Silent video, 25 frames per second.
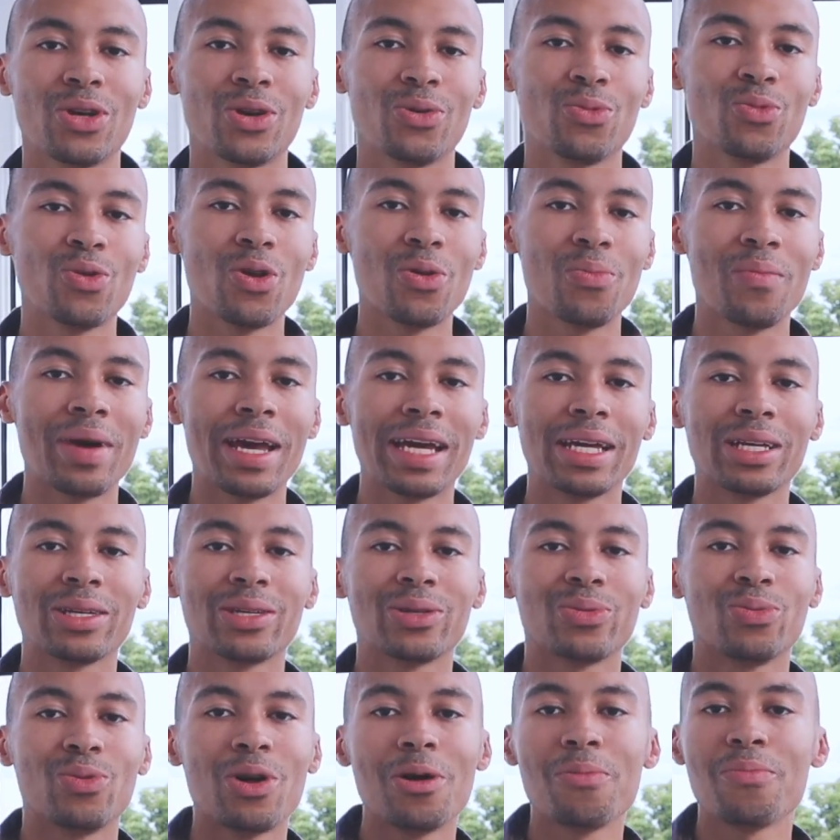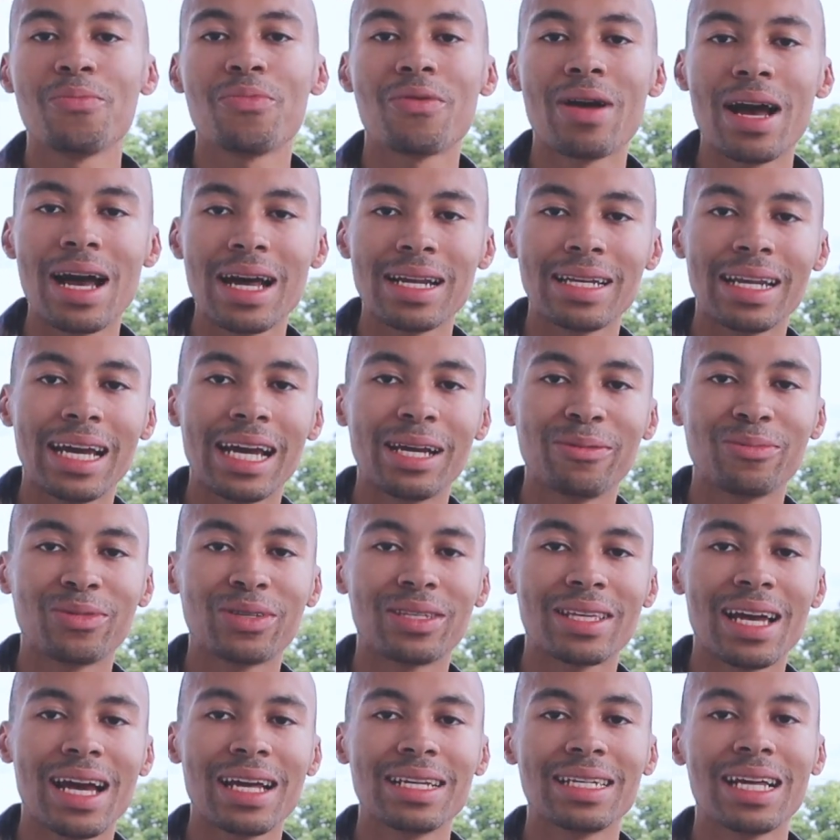What makes one brand name
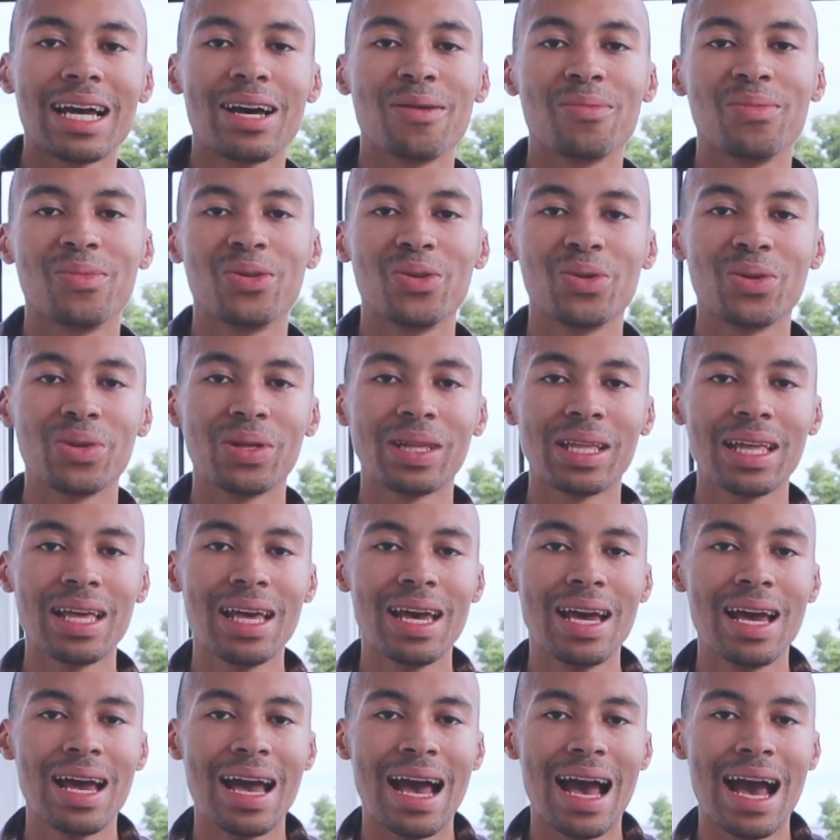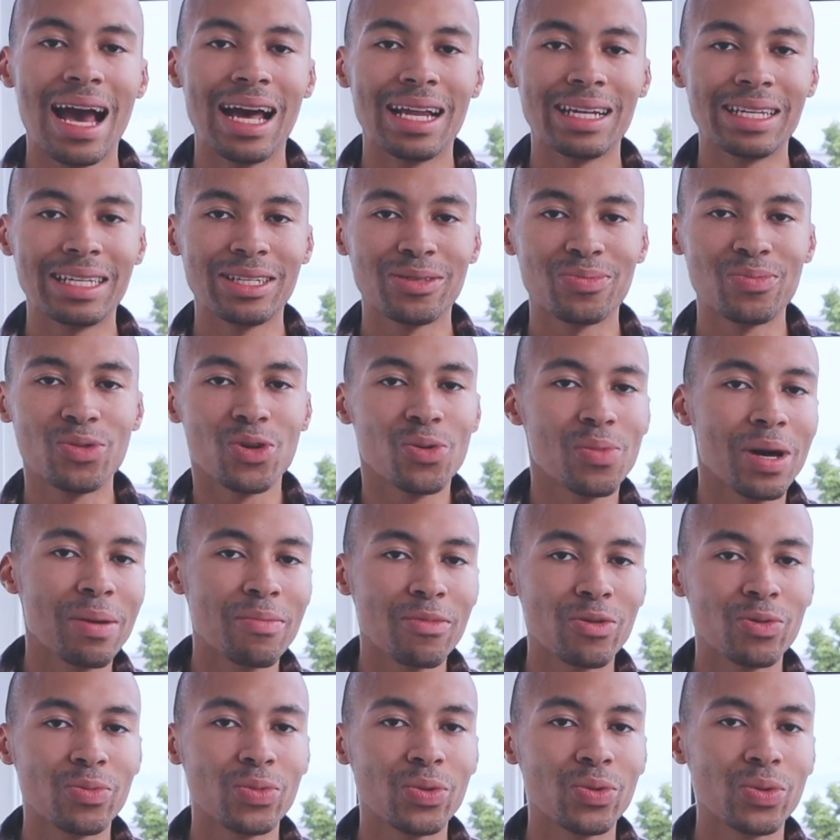stand out more and is more
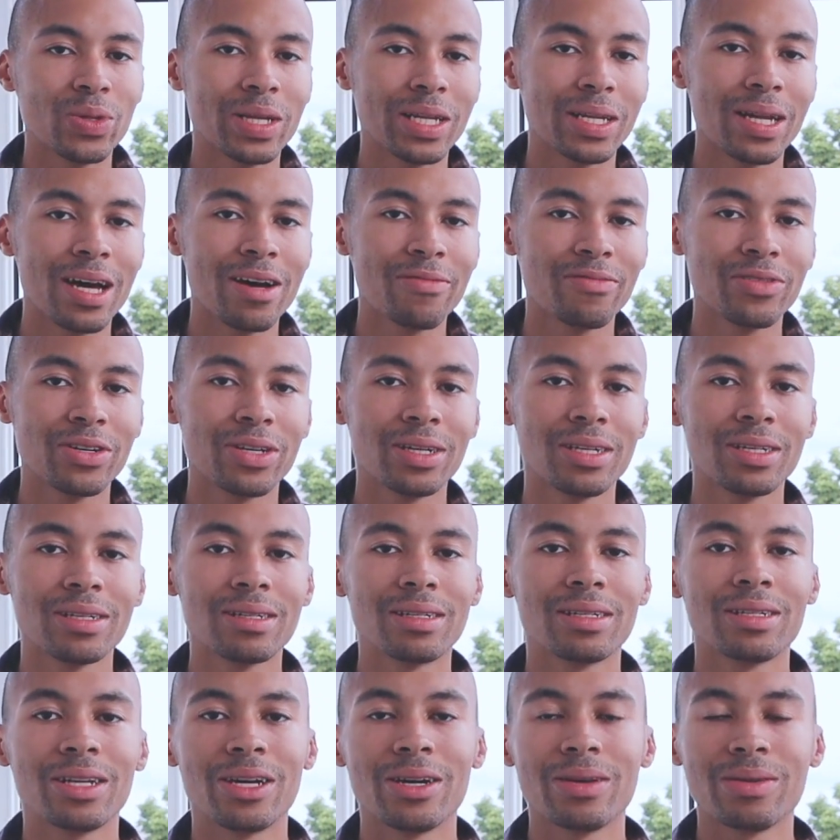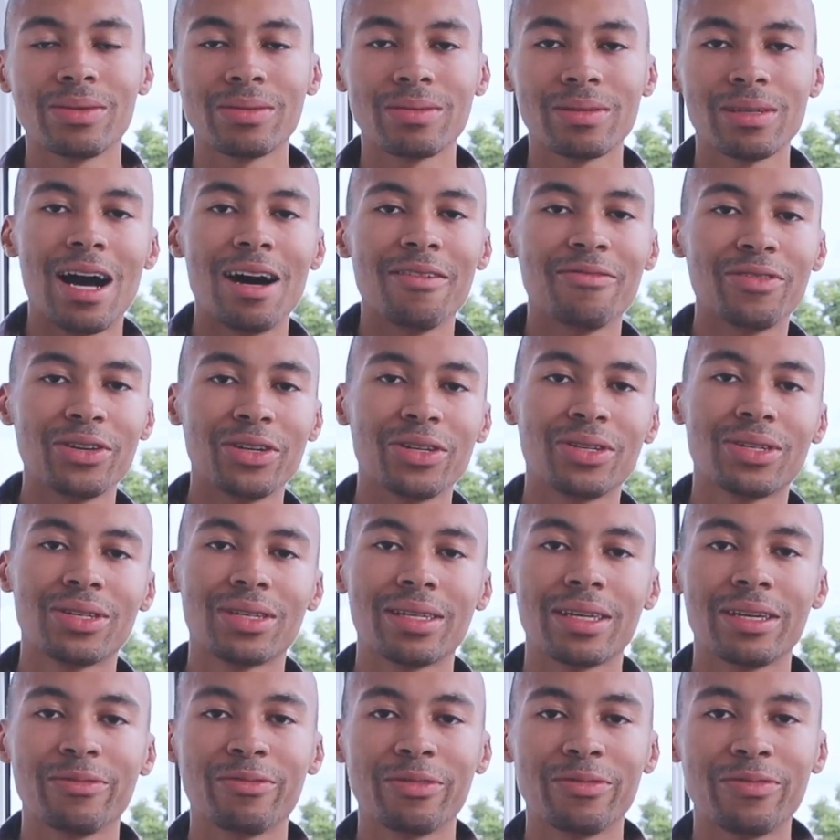memorable than
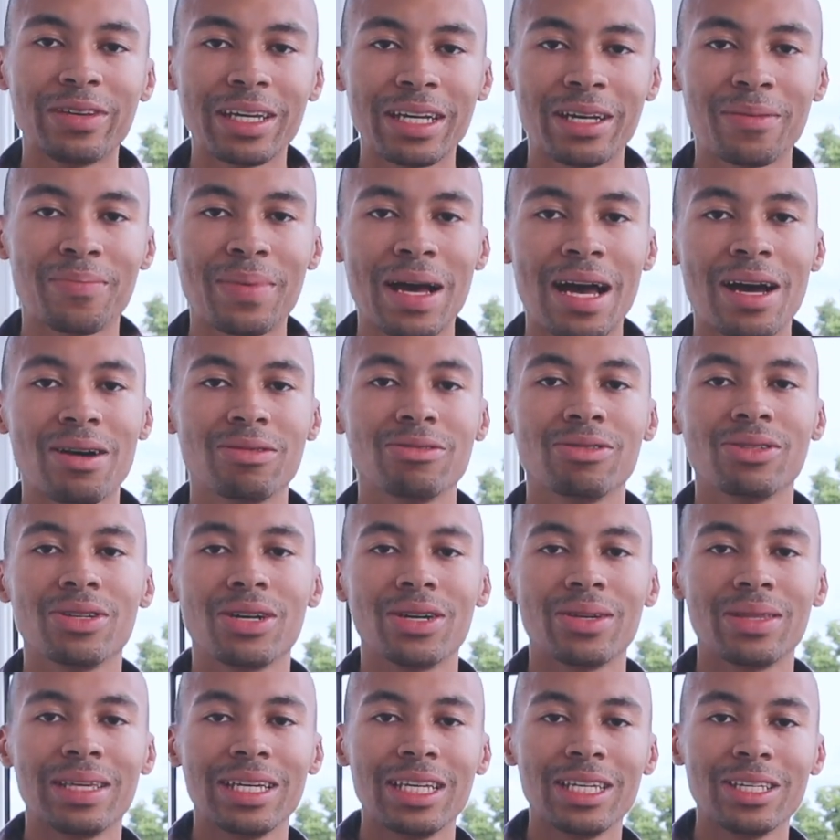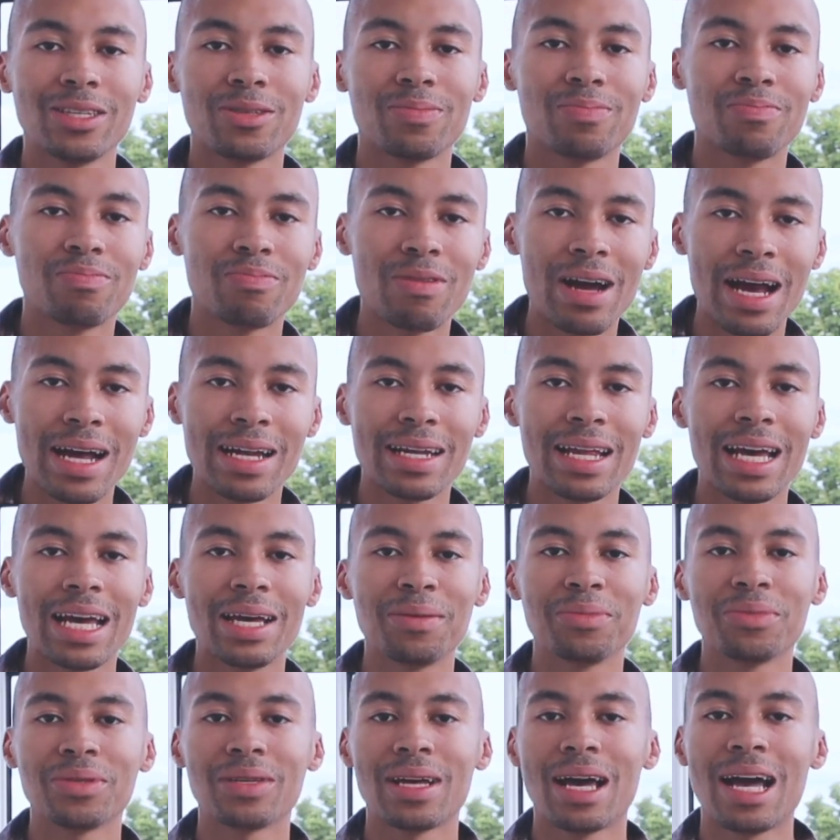others. If you think about, these brand
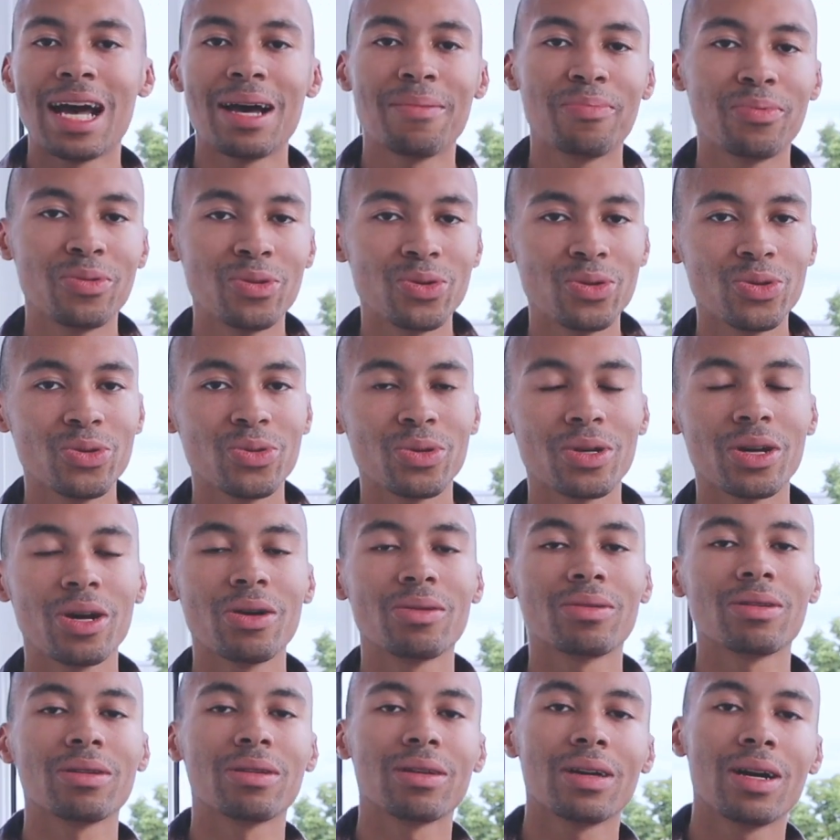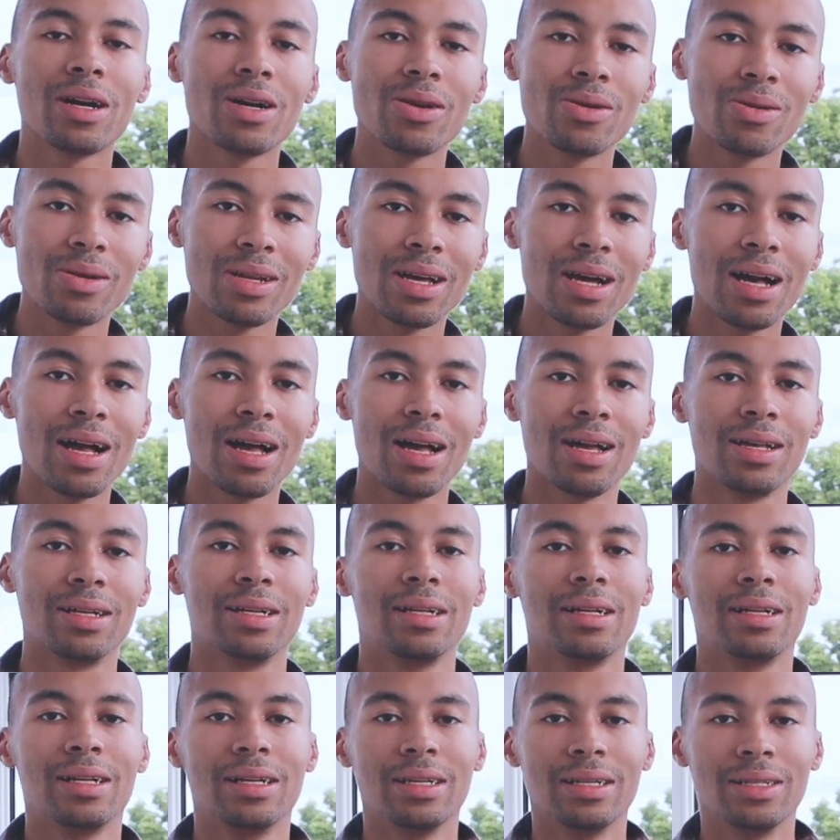names, Apple, Coca-Cola,
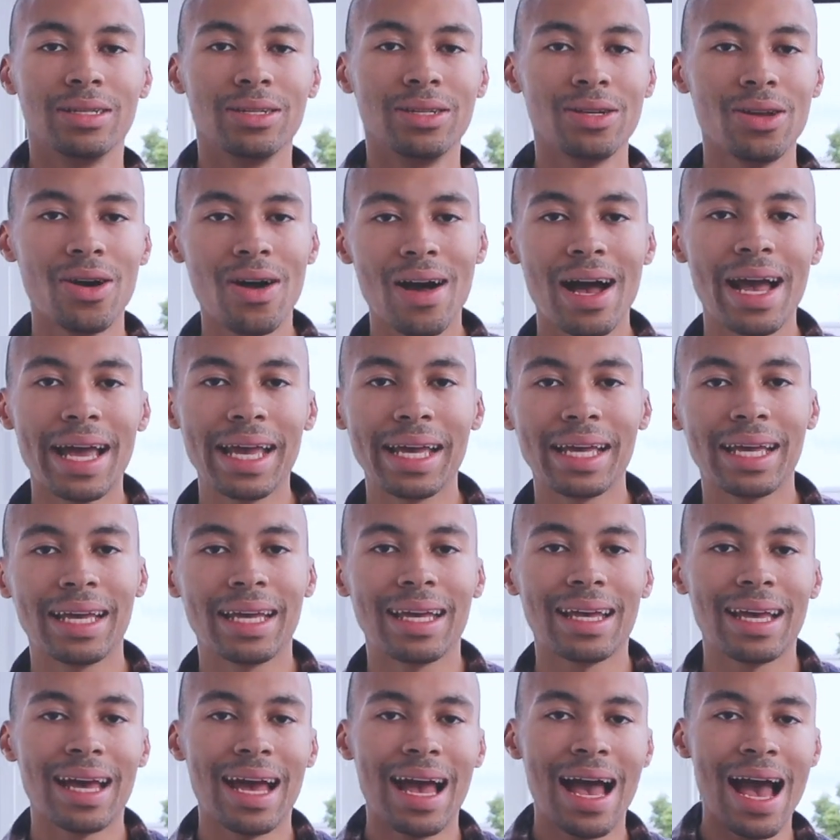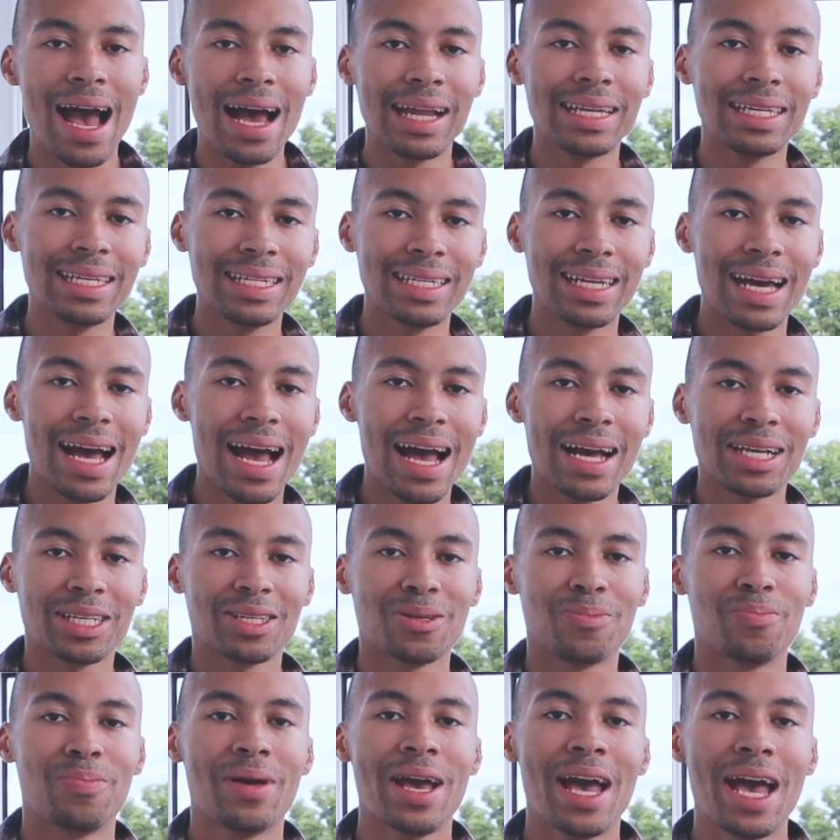Nike,
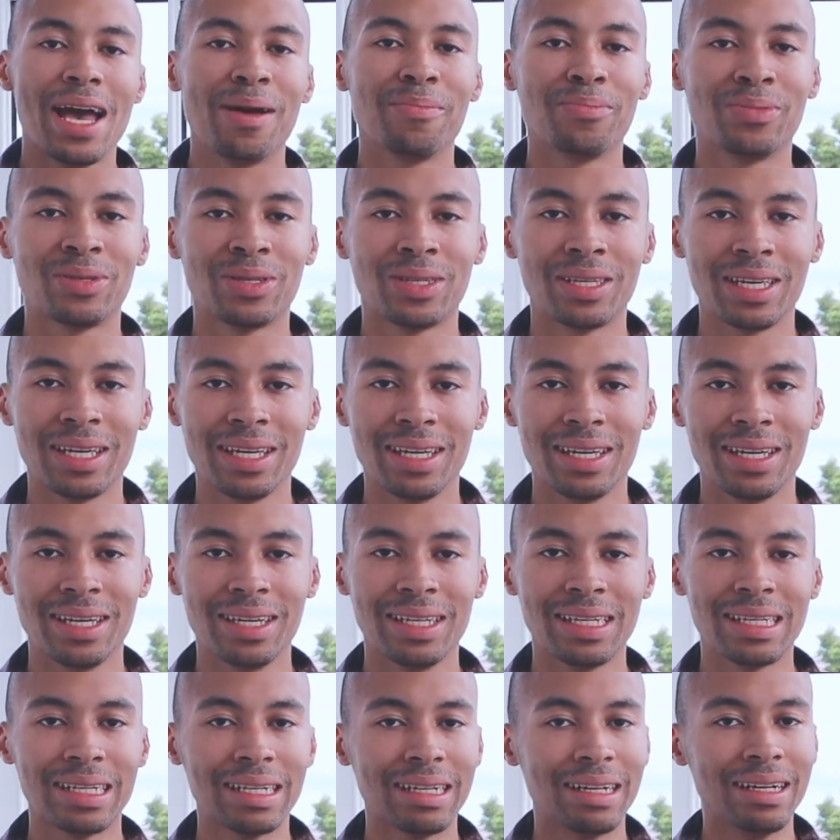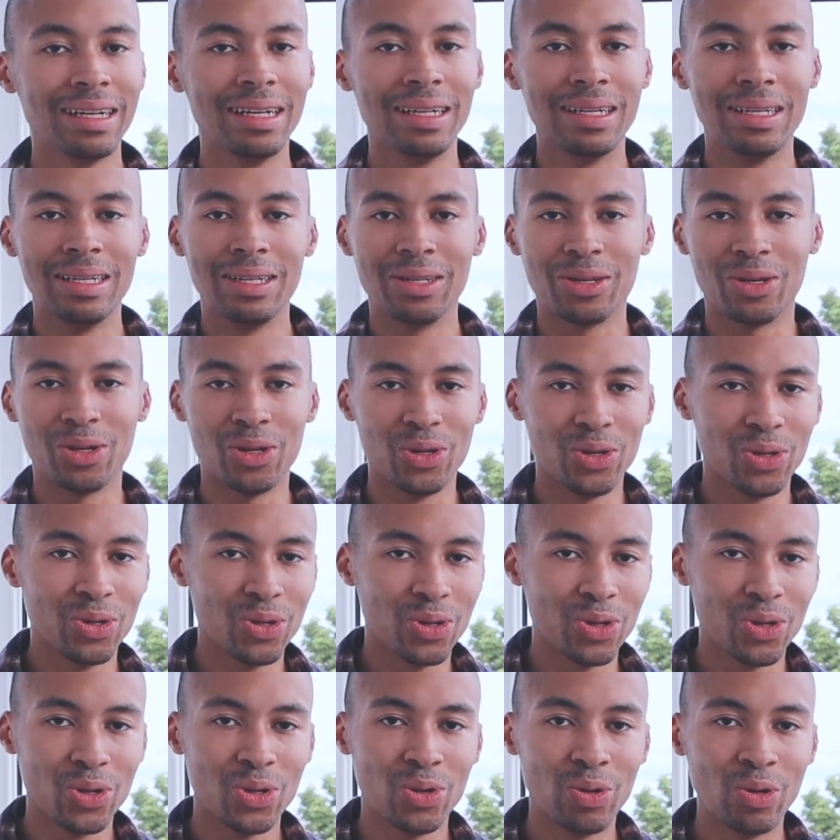Adidas, Pepsi,
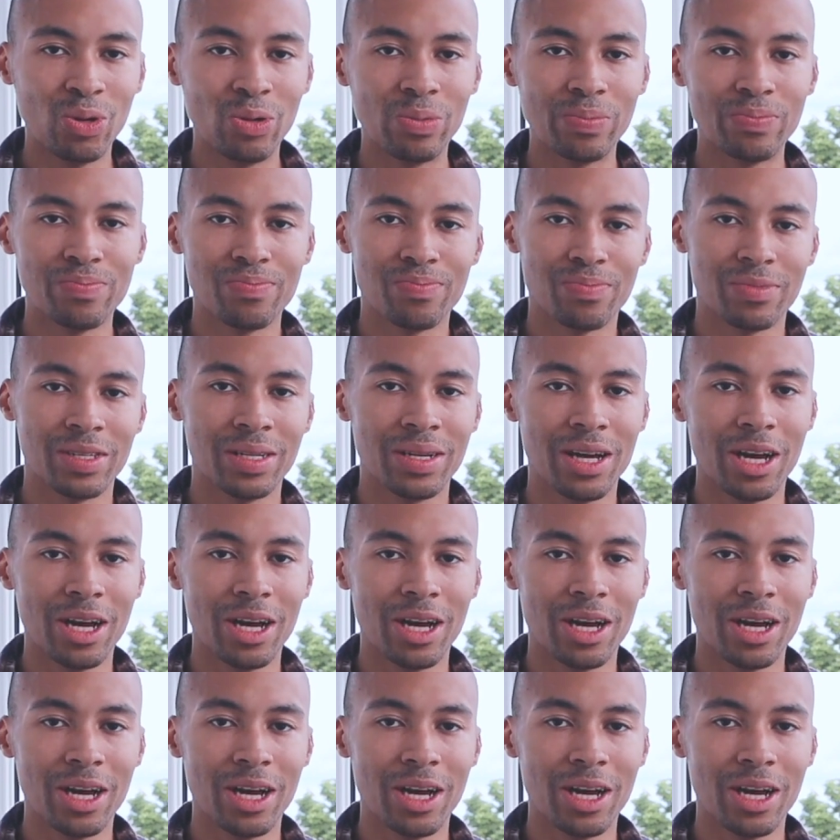Google,